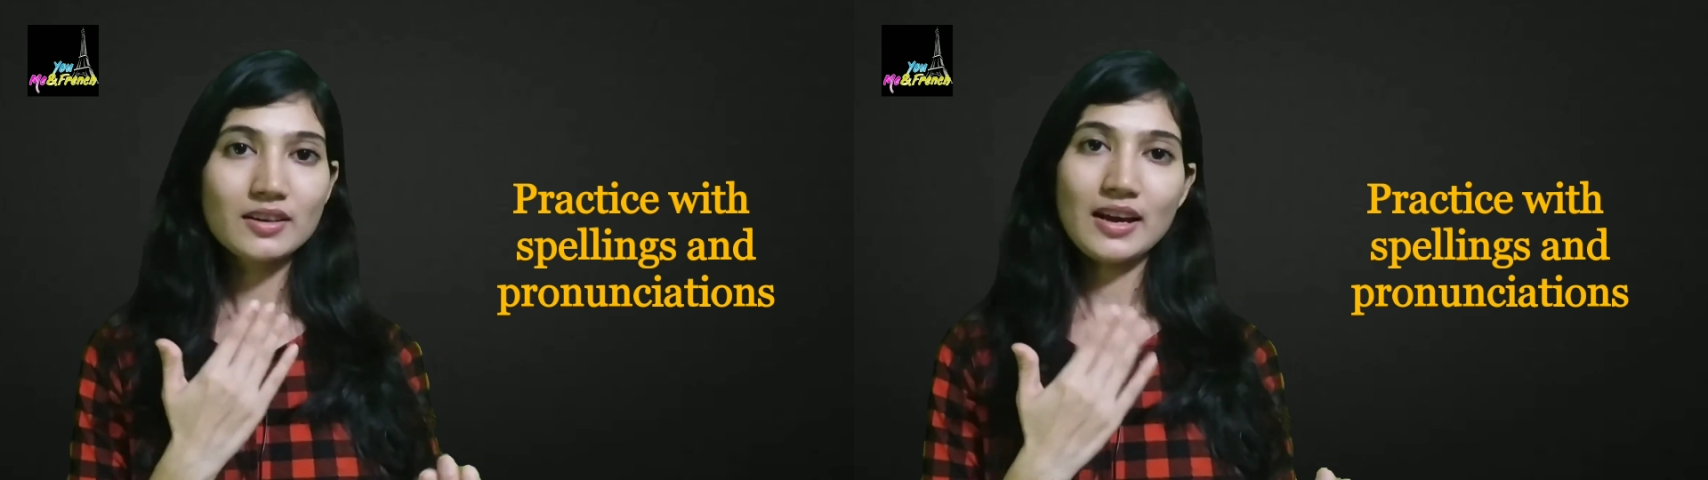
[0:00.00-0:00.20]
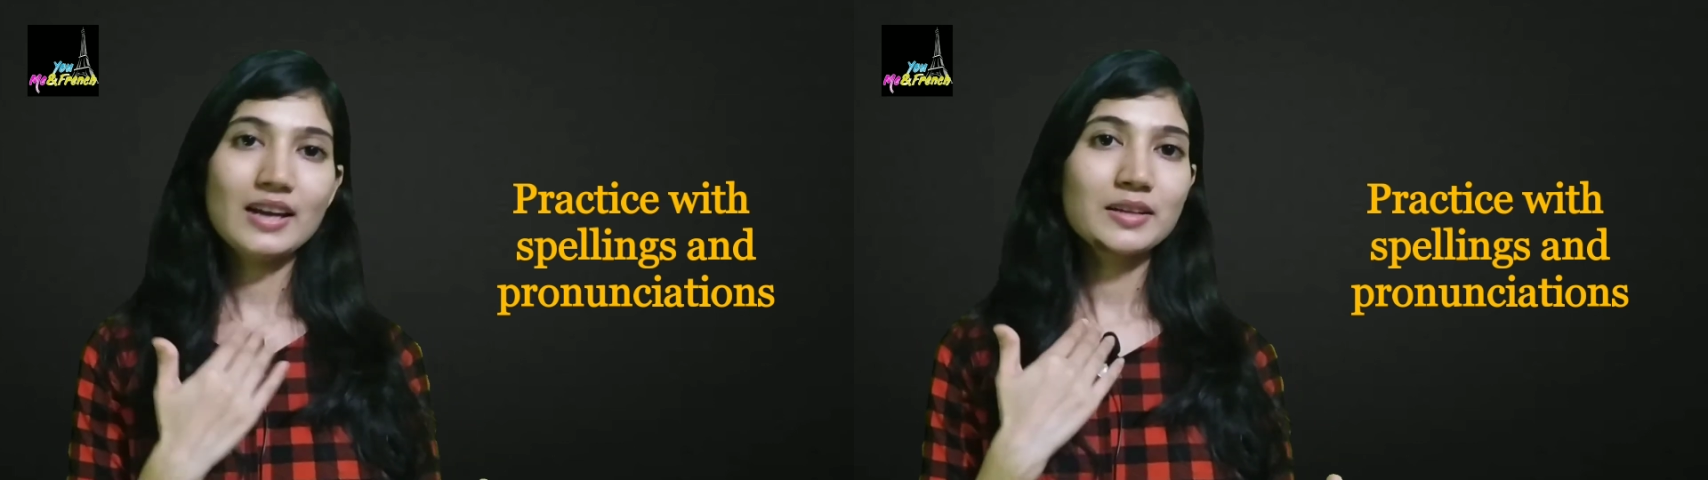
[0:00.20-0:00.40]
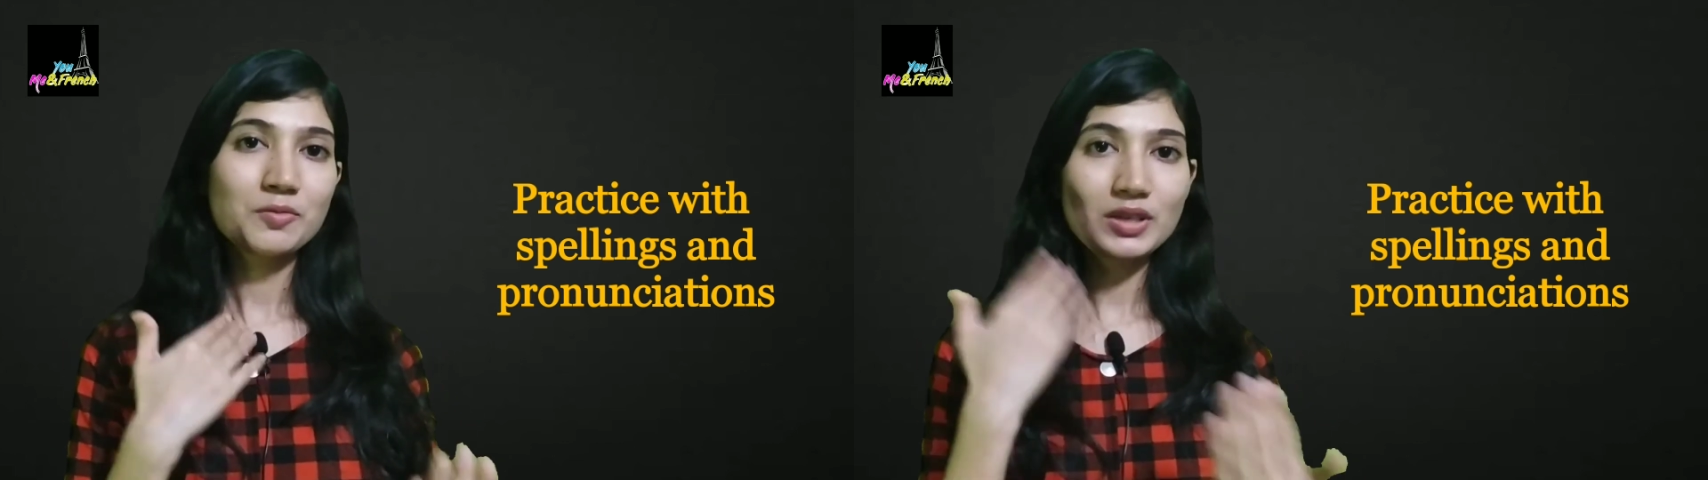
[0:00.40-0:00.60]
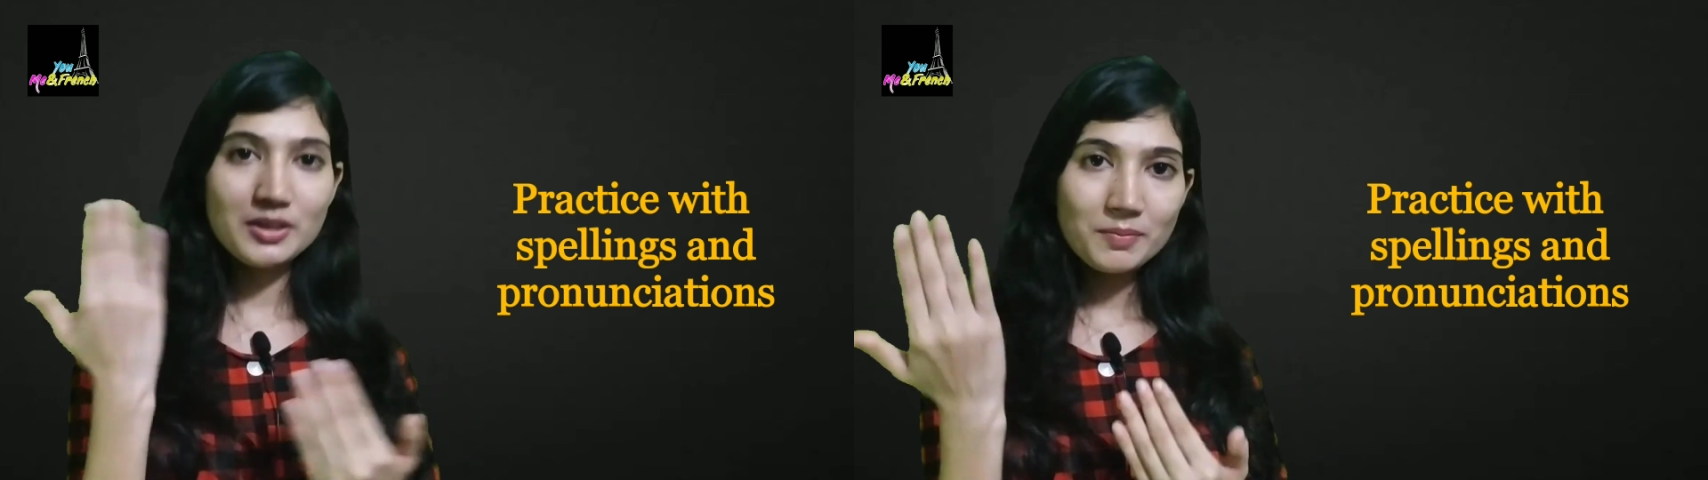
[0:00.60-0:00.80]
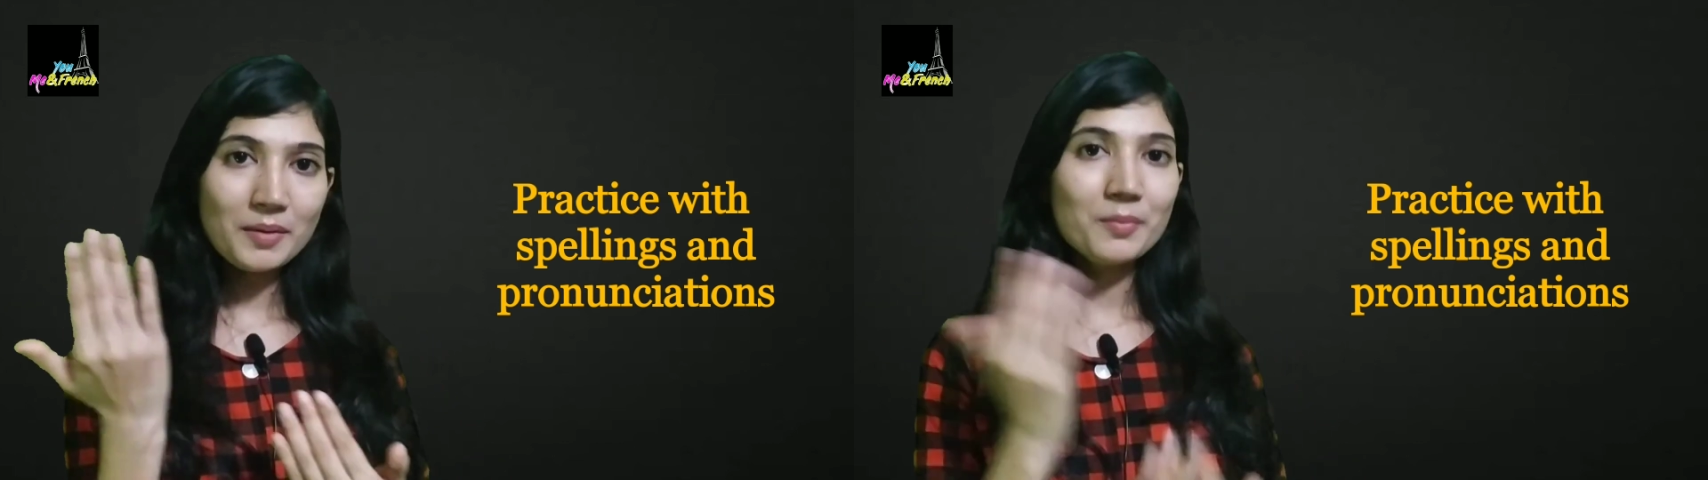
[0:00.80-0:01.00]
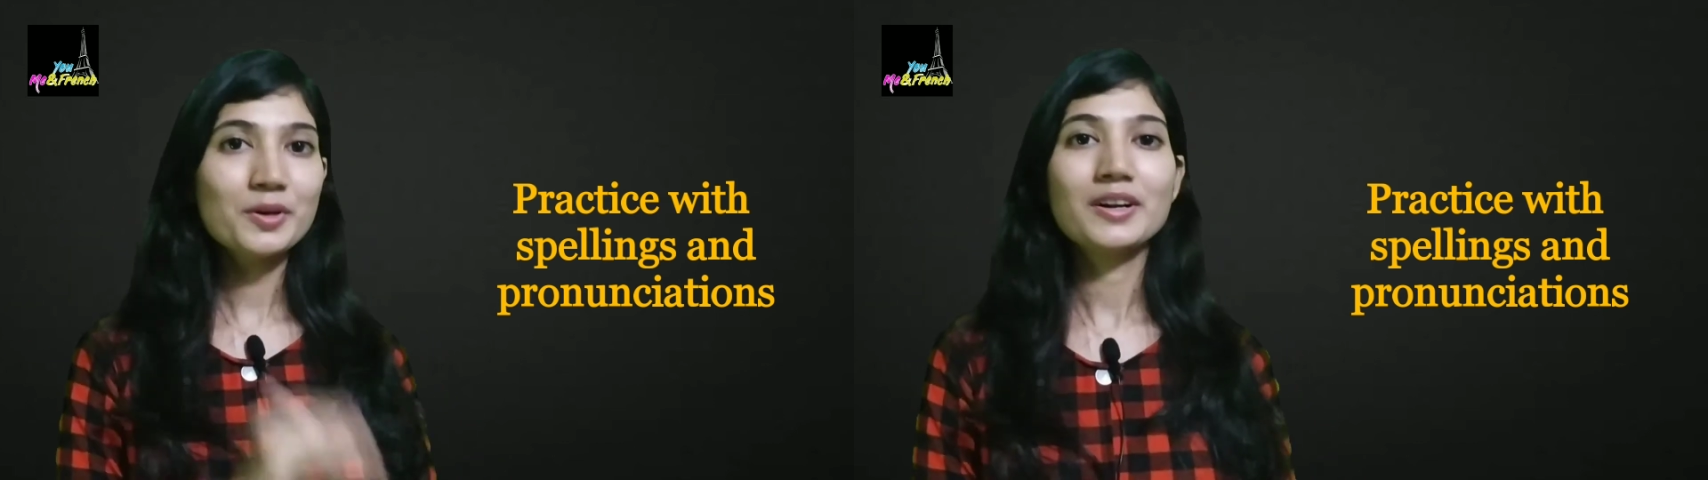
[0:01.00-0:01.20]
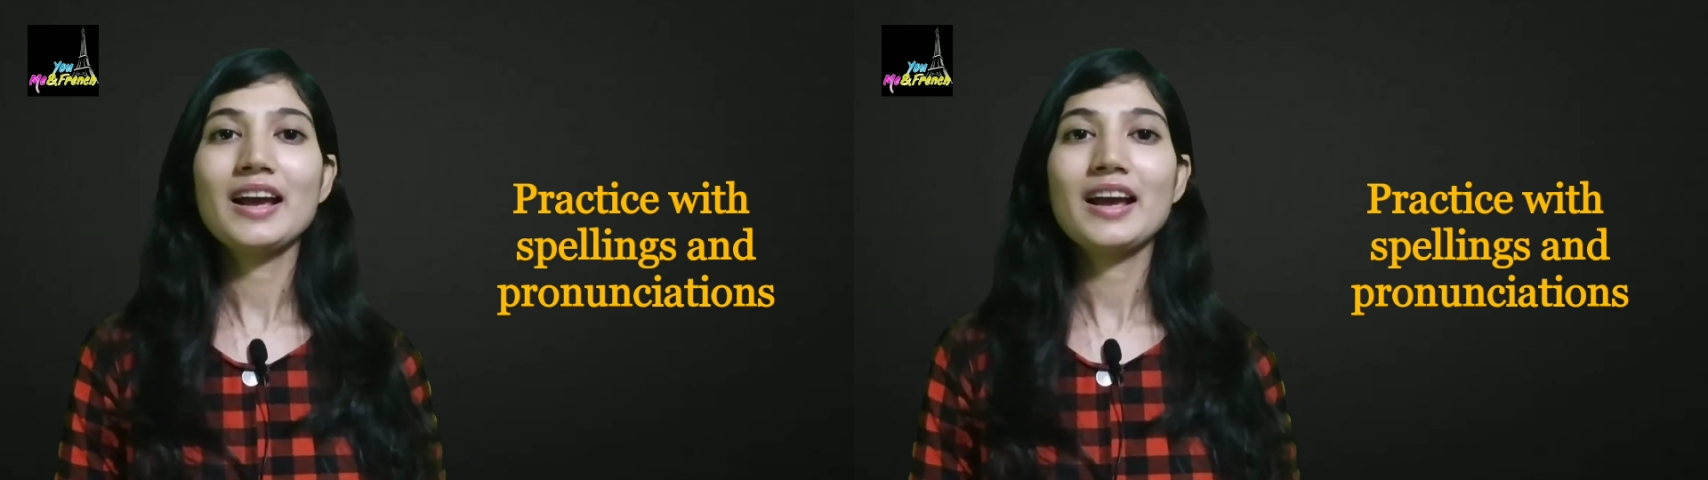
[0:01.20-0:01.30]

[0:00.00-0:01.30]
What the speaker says: and we remember,